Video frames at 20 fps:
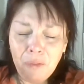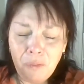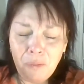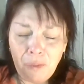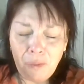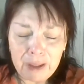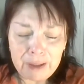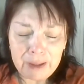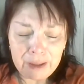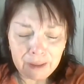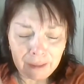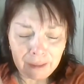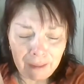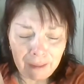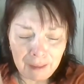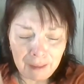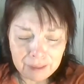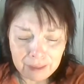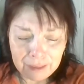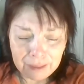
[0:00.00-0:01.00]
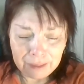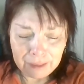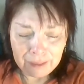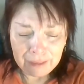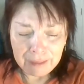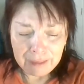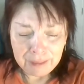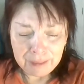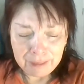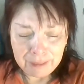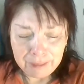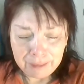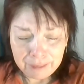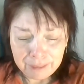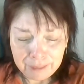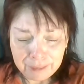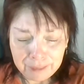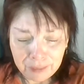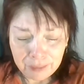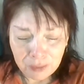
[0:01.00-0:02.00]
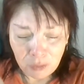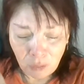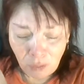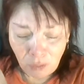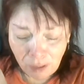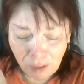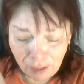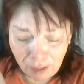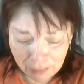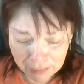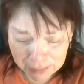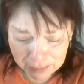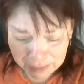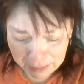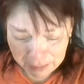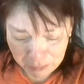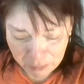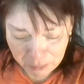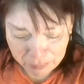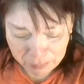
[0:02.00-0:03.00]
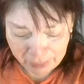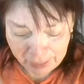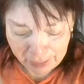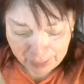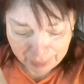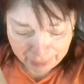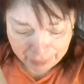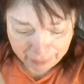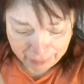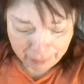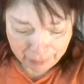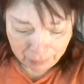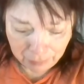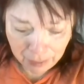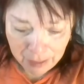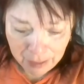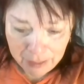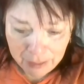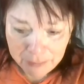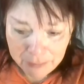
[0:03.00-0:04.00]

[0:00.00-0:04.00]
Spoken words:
walking along the walls and with my head down,